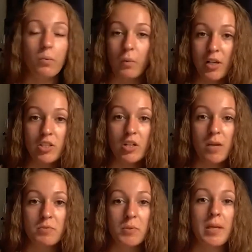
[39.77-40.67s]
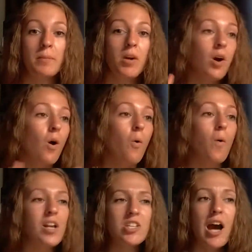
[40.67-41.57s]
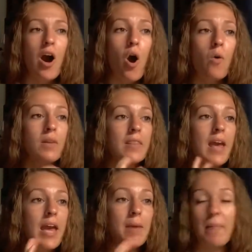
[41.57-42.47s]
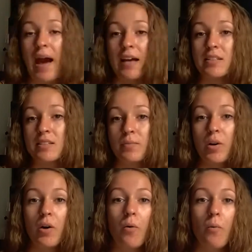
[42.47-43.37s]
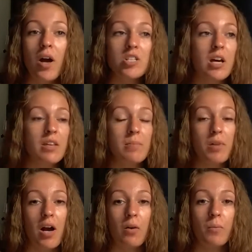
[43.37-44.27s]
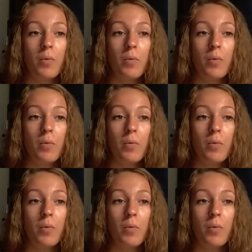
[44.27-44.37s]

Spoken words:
Watch their arm swing, watch how they pass, watch how they block,